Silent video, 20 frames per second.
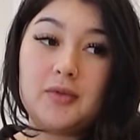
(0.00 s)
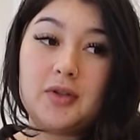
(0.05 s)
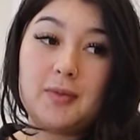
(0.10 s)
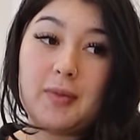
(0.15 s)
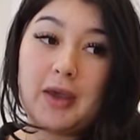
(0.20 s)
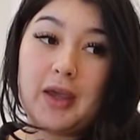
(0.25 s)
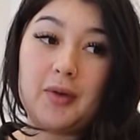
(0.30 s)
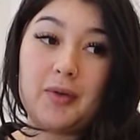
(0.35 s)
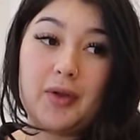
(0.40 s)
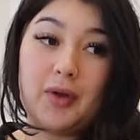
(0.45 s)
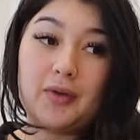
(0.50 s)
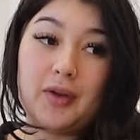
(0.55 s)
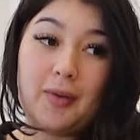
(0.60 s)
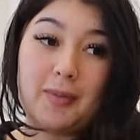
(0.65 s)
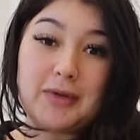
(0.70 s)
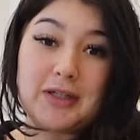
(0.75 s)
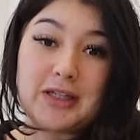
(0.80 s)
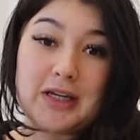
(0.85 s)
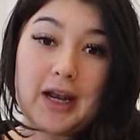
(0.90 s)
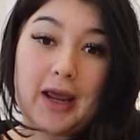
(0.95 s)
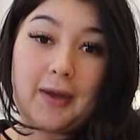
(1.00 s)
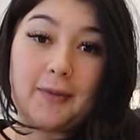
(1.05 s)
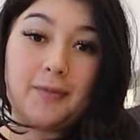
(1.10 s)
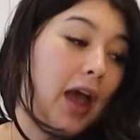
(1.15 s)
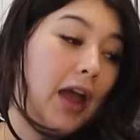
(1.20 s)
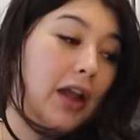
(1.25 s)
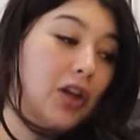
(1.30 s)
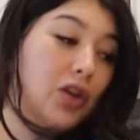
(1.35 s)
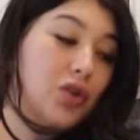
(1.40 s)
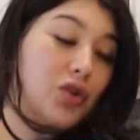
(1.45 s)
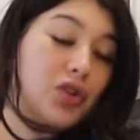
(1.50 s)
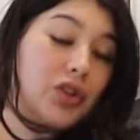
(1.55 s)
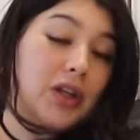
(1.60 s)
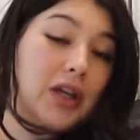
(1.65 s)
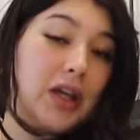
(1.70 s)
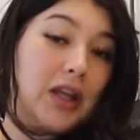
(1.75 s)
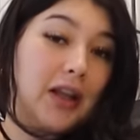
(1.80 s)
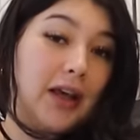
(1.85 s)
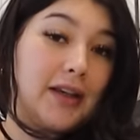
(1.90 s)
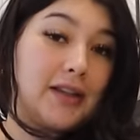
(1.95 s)
make it without lemon today. And usually
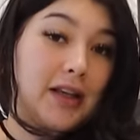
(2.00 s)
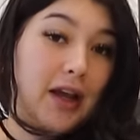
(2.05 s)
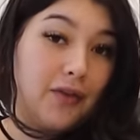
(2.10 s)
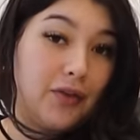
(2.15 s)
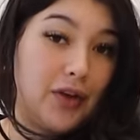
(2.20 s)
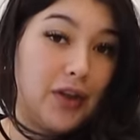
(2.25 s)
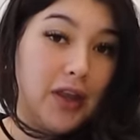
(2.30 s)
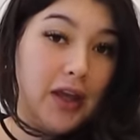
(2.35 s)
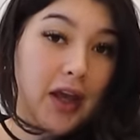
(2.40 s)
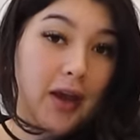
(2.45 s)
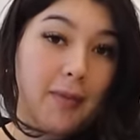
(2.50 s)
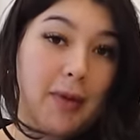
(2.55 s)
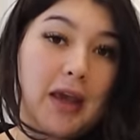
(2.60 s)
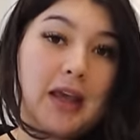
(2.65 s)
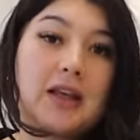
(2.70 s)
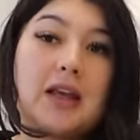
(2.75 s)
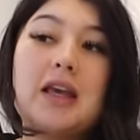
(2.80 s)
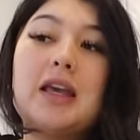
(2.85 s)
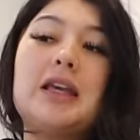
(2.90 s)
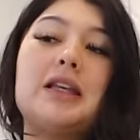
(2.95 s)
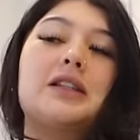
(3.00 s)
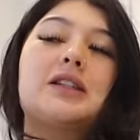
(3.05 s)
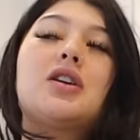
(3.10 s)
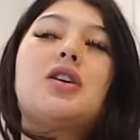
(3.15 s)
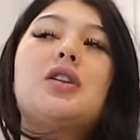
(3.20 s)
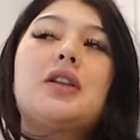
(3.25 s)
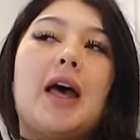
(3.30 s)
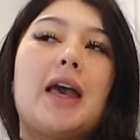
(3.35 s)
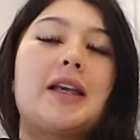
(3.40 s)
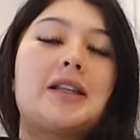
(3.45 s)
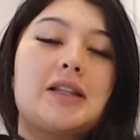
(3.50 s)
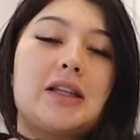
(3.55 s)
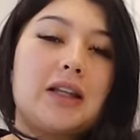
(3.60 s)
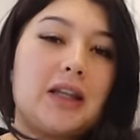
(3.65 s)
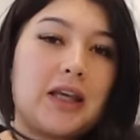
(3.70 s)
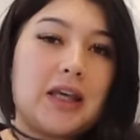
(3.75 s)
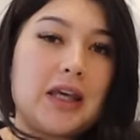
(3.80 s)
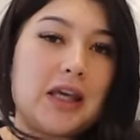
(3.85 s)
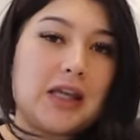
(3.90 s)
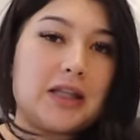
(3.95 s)
he likes everything I make. He still likes it,
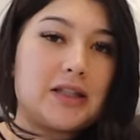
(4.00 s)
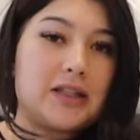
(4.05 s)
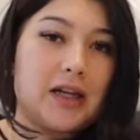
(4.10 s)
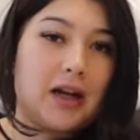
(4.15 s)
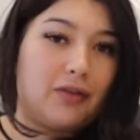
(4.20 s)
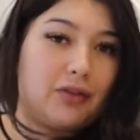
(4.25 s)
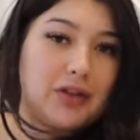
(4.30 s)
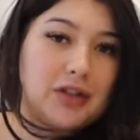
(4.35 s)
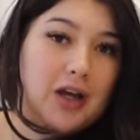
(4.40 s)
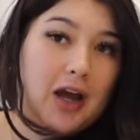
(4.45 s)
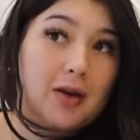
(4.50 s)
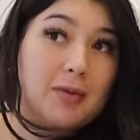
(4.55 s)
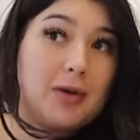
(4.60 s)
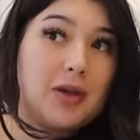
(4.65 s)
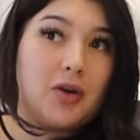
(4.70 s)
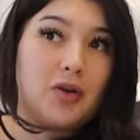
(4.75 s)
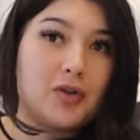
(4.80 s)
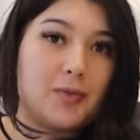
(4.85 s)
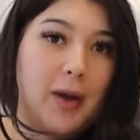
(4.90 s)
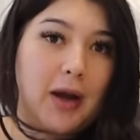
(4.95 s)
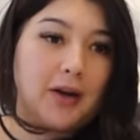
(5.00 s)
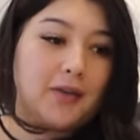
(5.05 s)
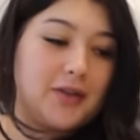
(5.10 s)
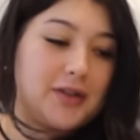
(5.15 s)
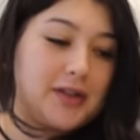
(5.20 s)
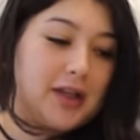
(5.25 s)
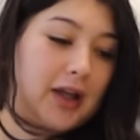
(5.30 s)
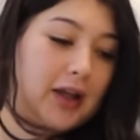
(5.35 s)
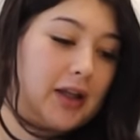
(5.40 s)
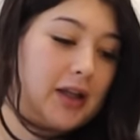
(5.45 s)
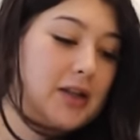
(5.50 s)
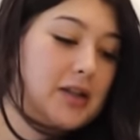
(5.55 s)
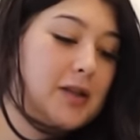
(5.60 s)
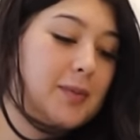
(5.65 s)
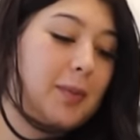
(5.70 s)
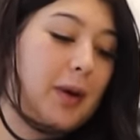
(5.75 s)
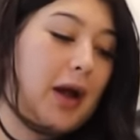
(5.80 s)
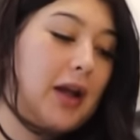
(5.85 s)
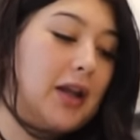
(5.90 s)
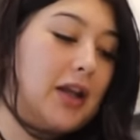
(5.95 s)
like he eats it every time he goes back for seconds,
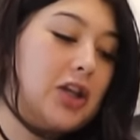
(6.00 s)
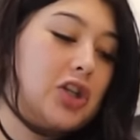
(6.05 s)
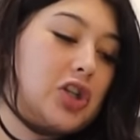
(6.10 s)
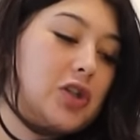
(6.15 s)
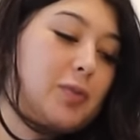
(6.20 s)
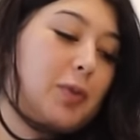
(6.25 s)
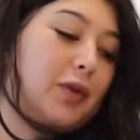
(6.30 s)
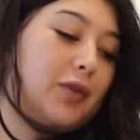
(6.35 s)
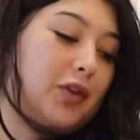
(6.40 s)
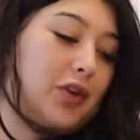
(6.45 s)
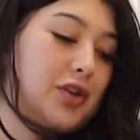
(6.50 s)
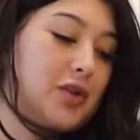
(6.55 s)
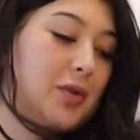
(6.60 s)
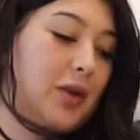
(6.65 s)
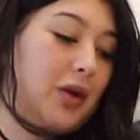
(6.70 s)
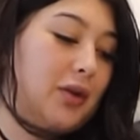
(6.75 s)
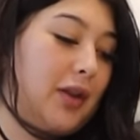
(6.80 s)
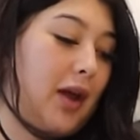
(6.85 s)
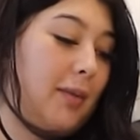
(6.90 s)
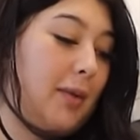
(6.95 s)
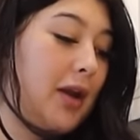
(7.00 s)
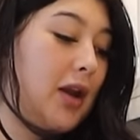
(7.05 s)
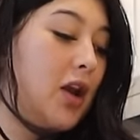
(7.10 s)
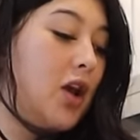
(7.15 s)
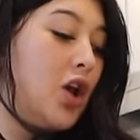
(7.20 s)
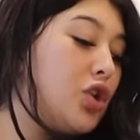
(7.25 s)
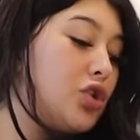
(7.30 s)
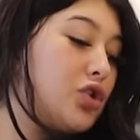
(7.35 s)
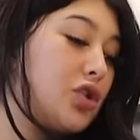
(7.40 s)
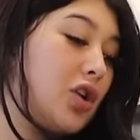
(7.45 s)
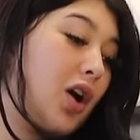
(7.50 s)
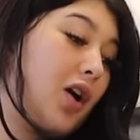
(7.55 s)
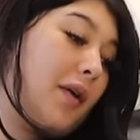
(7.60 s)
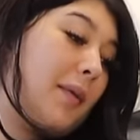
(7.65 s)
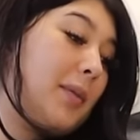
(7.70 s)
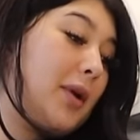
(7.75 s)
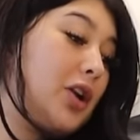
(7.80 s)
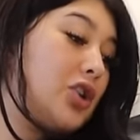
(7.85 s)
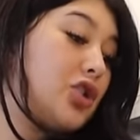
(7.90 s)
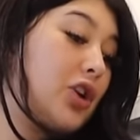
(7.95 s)
but he just prefers without lemon. So
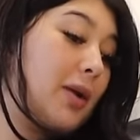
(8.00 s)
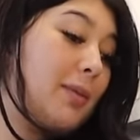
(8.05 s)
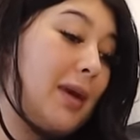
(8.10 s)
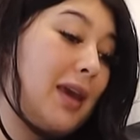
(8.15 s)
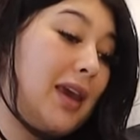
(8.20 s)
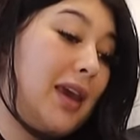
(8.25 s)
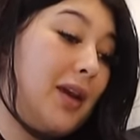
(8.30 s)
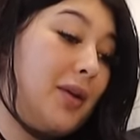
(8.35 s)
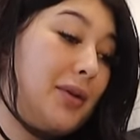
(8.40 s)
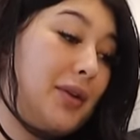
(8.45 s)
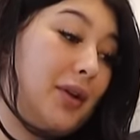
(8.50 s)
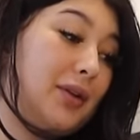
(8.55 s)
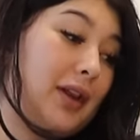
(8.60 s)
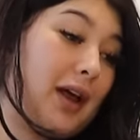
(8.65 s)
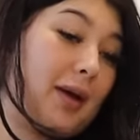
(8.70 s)
I'm gonna try making it without